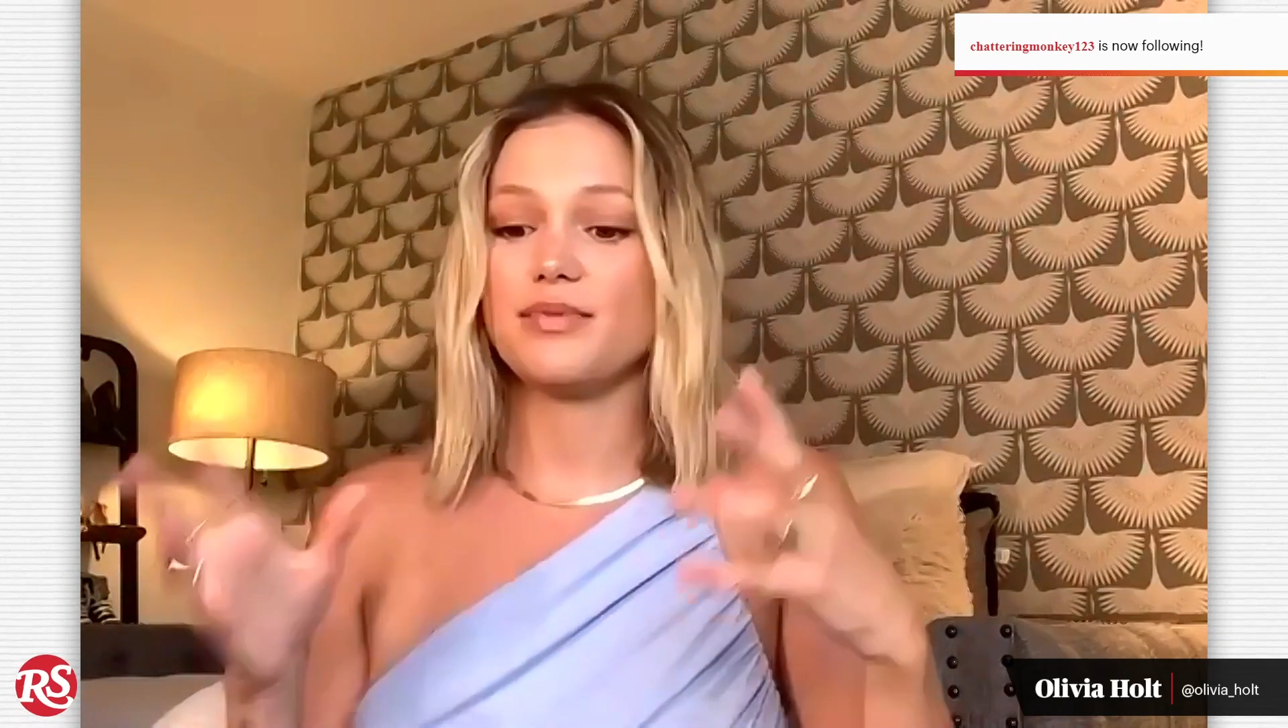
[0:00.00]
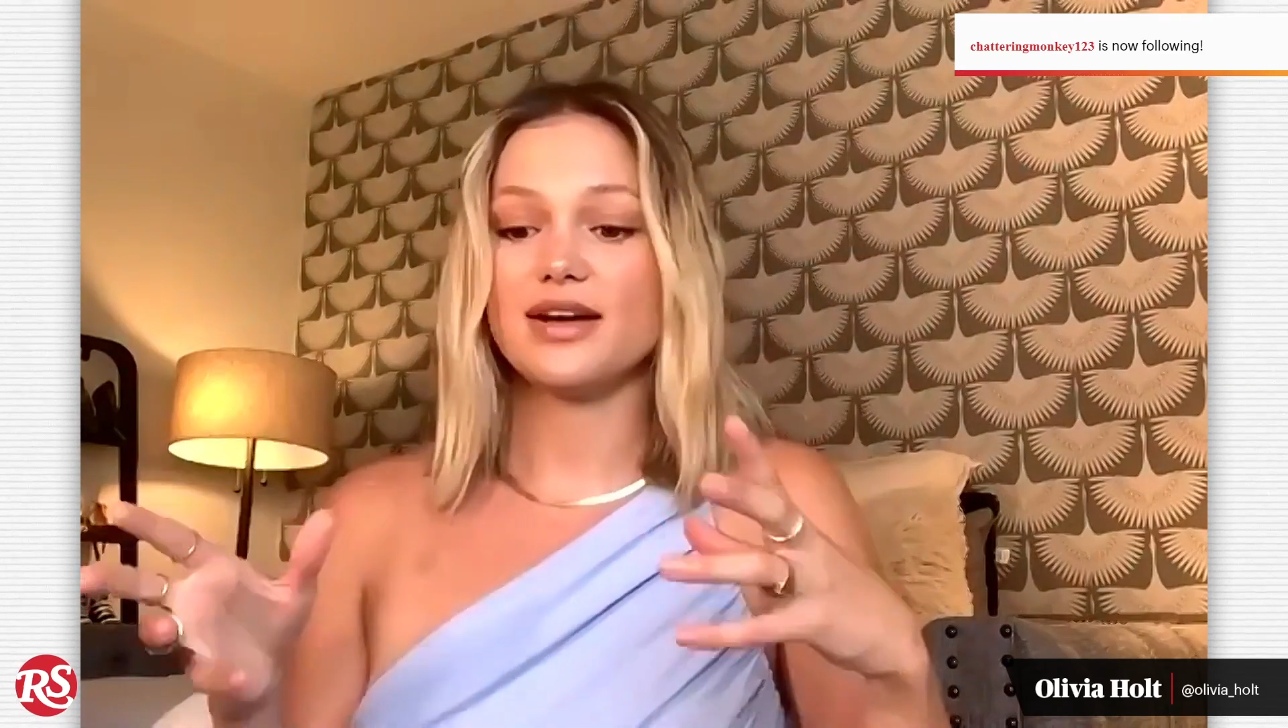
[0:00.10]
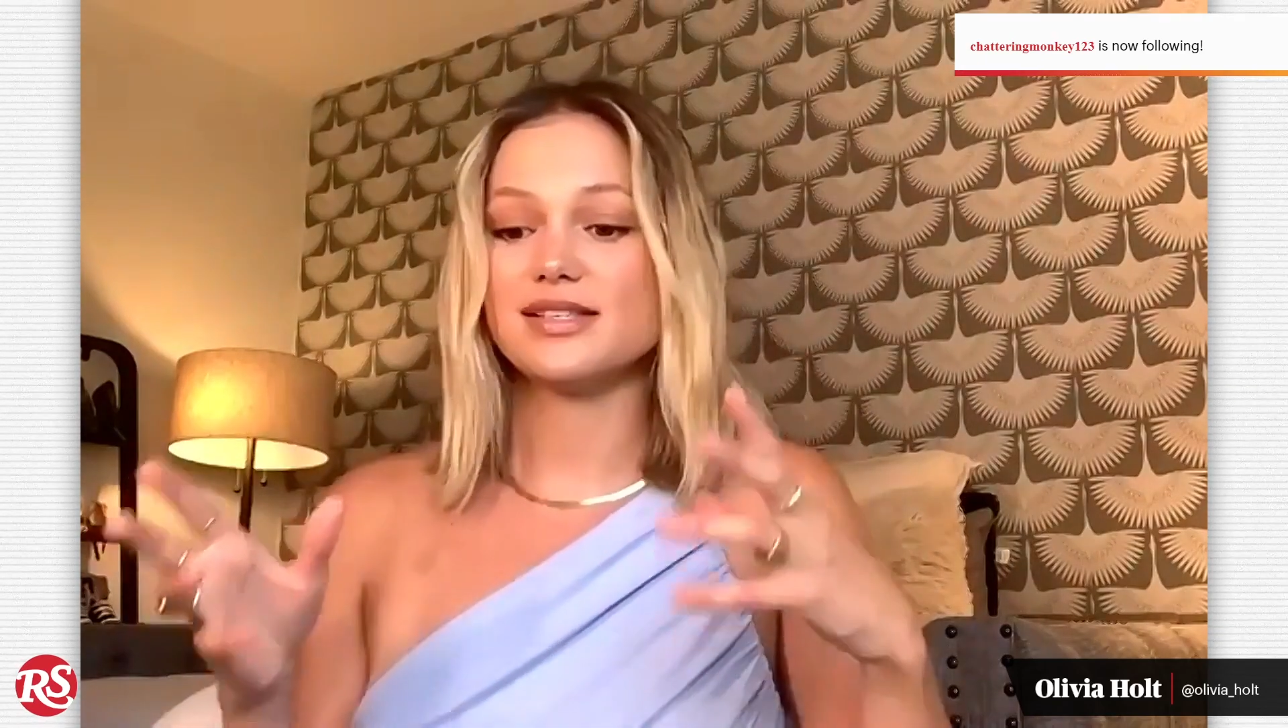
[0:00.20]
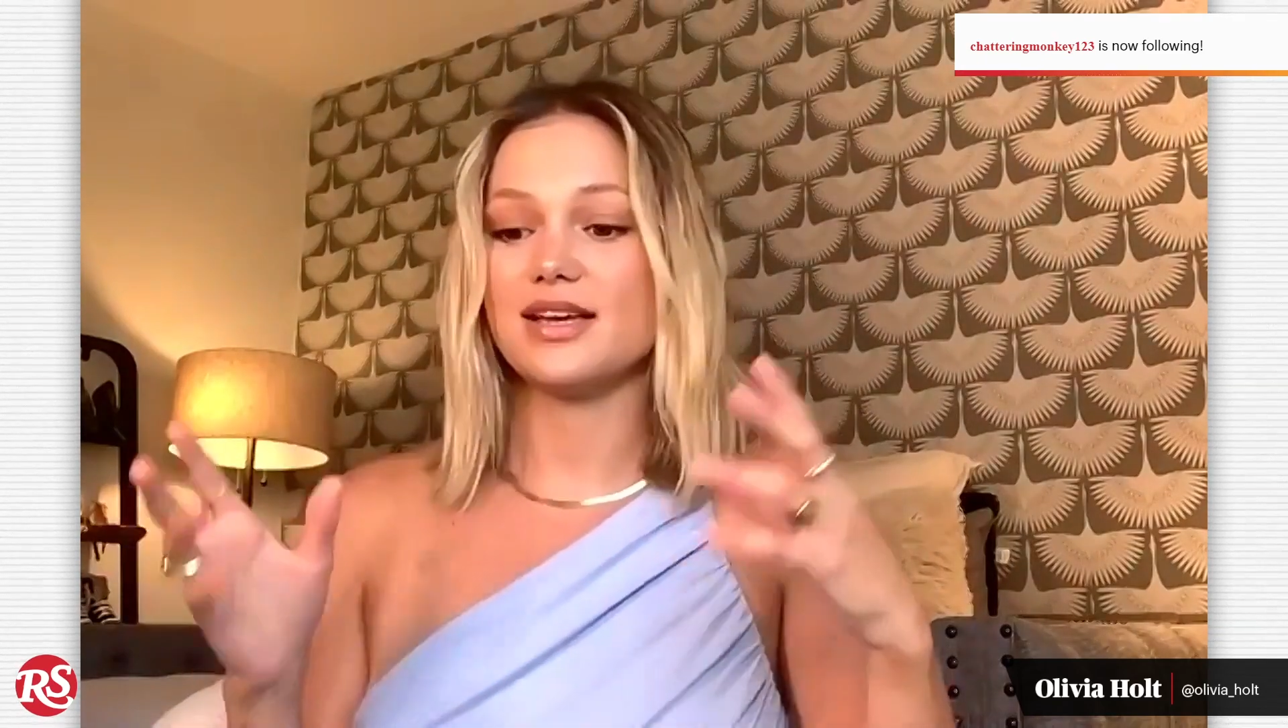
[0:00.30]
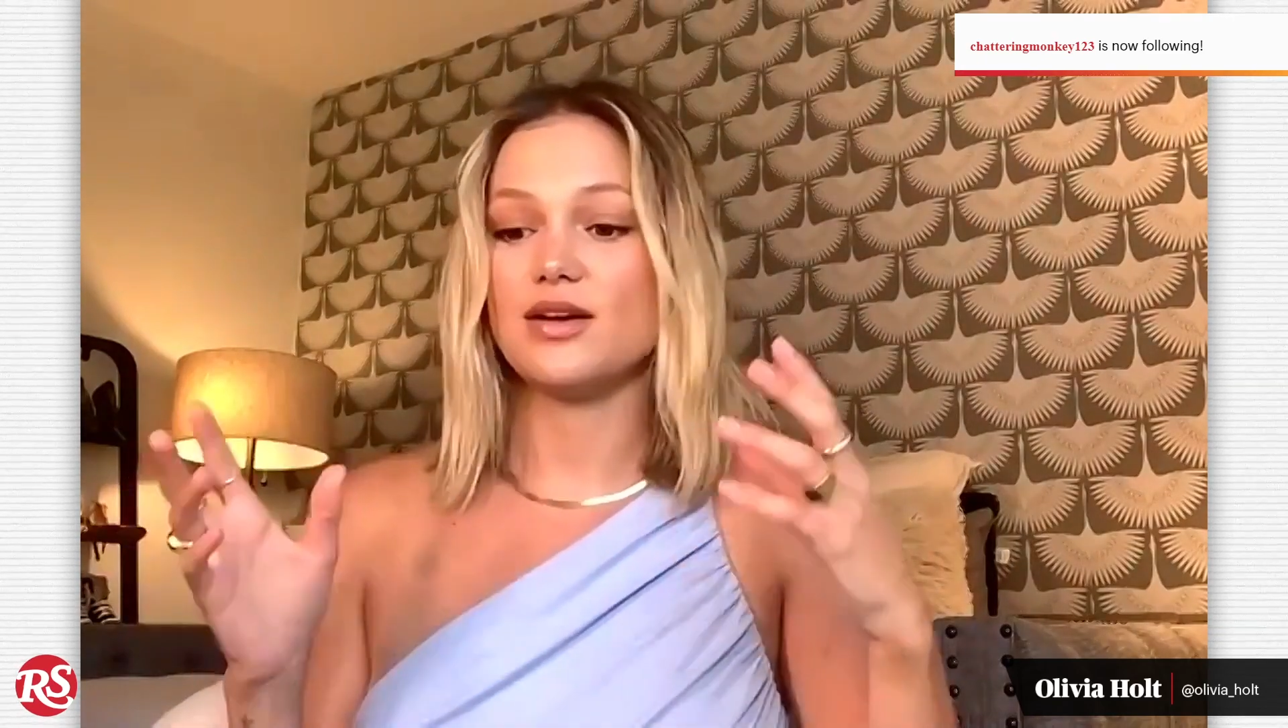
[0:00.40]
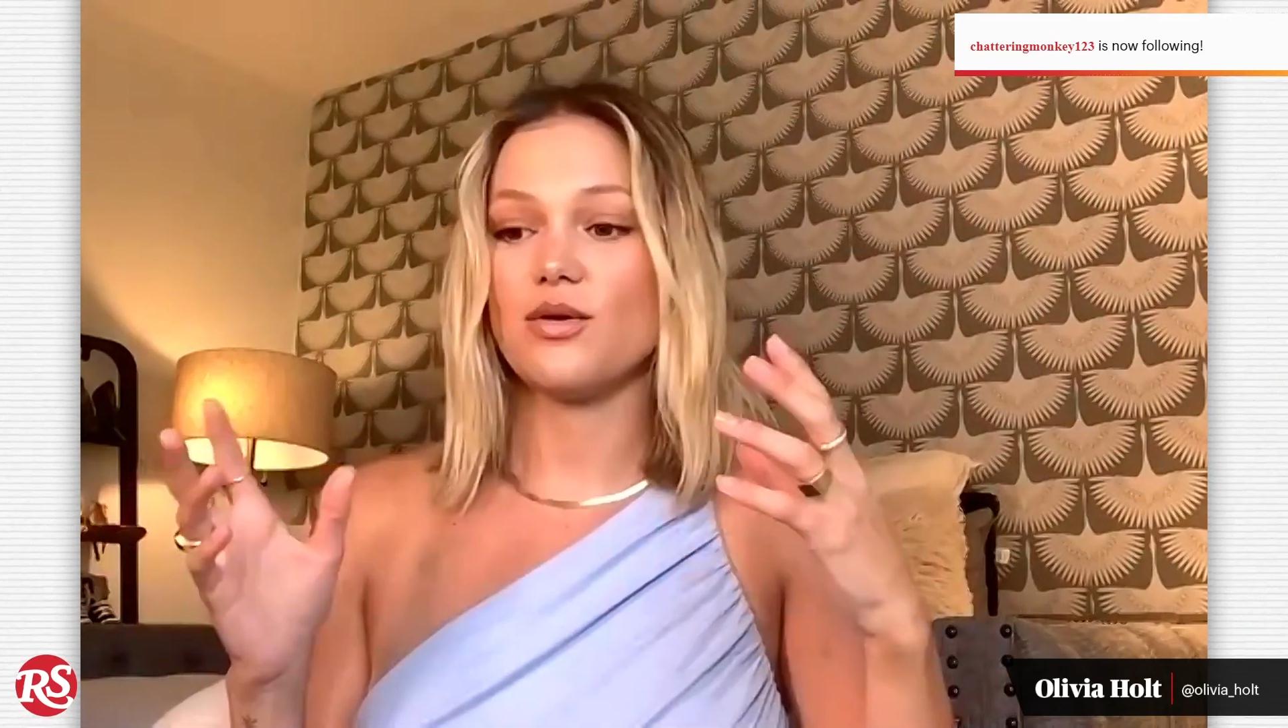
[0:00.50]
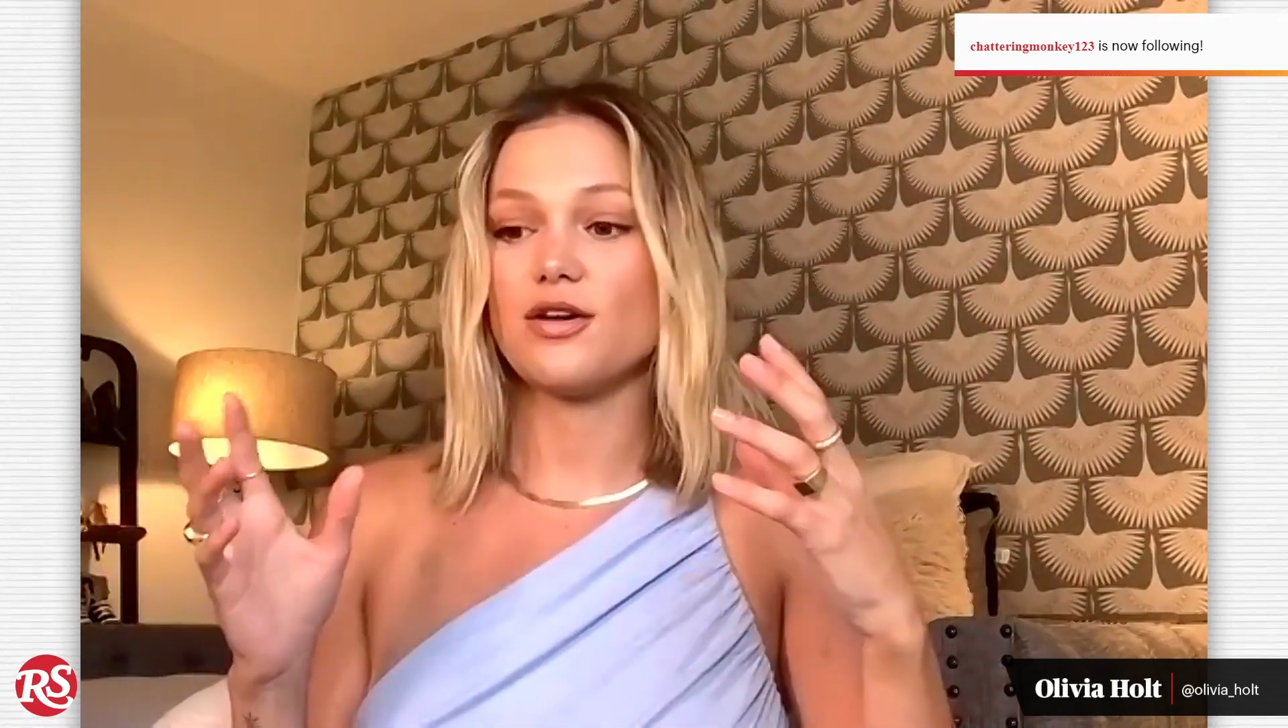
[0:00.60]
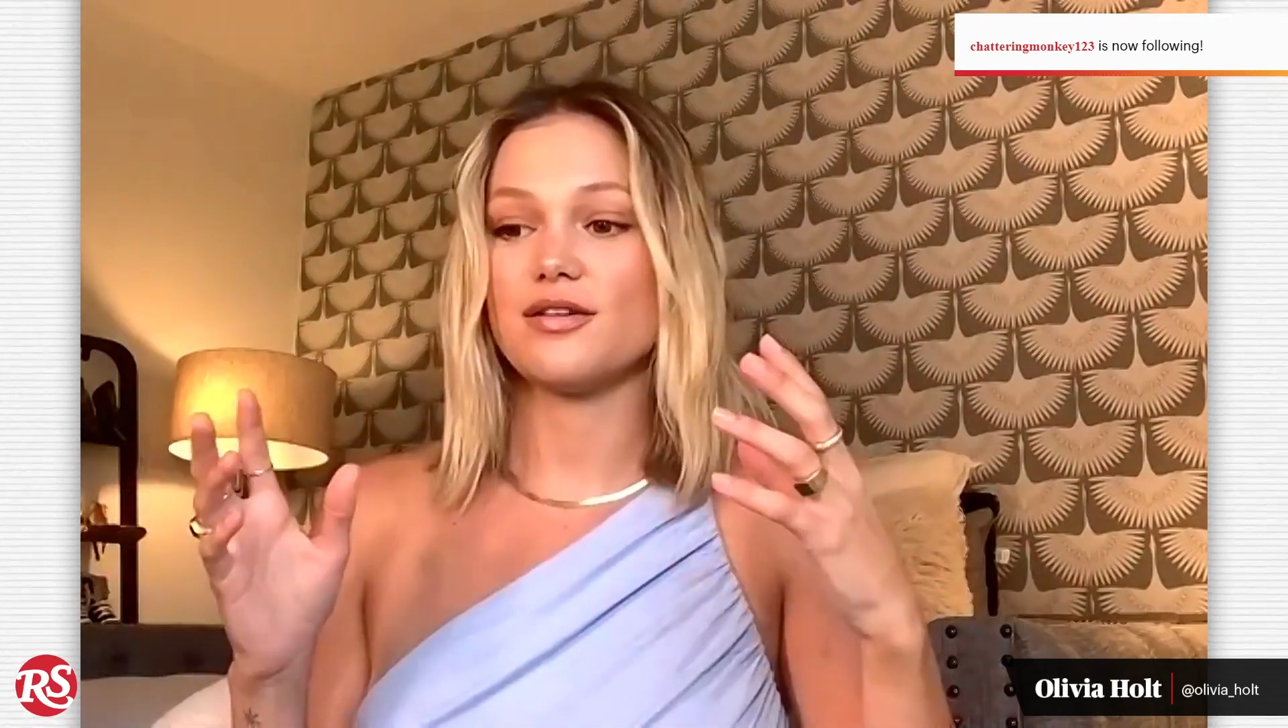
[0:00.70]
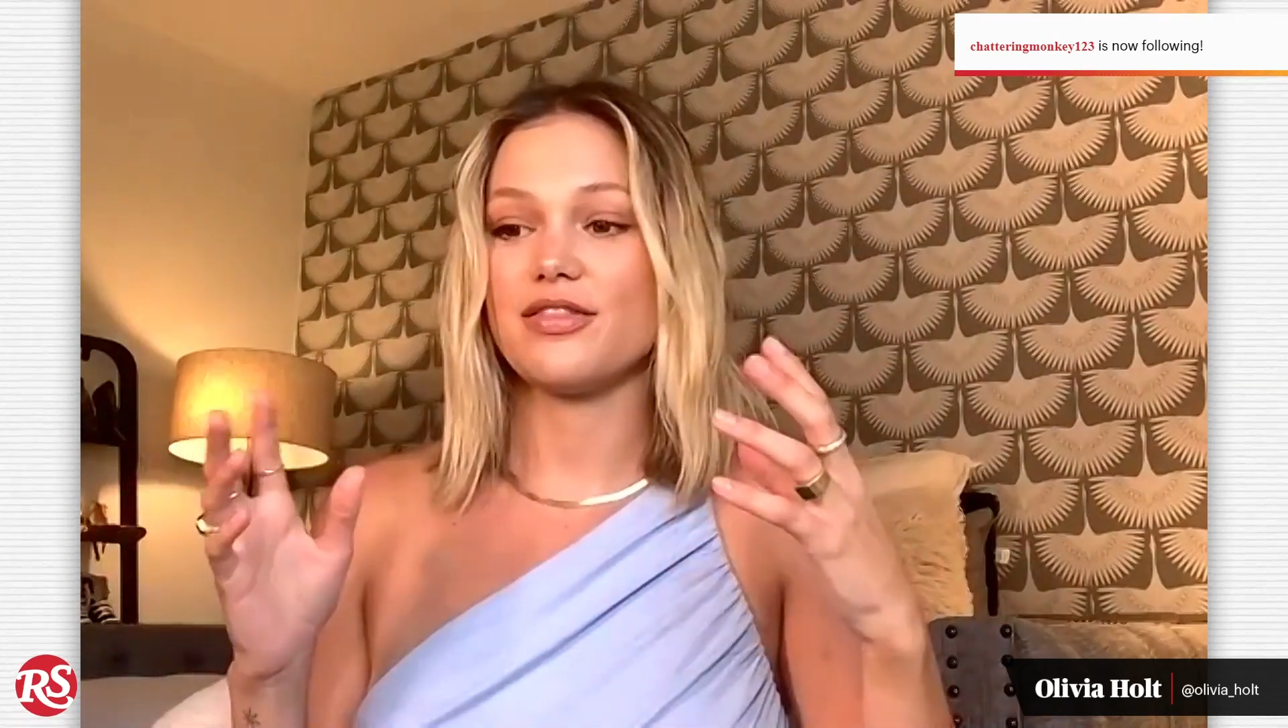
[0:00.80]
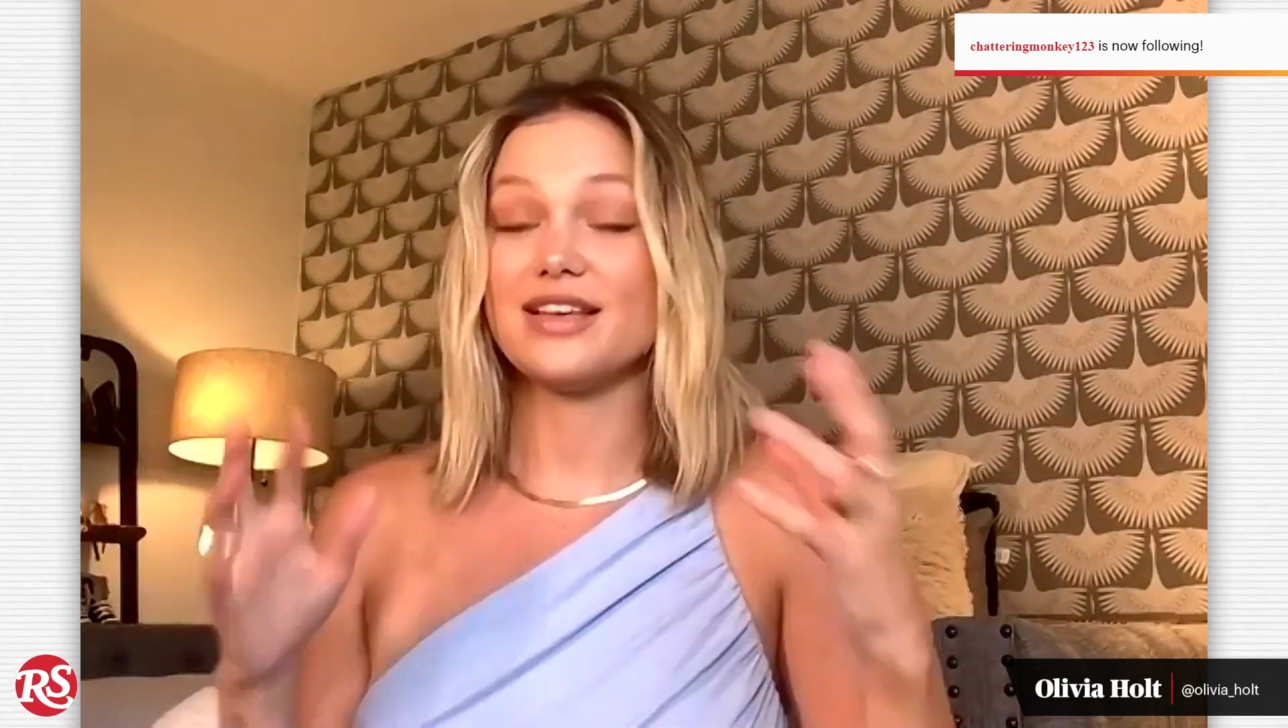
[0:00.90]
present or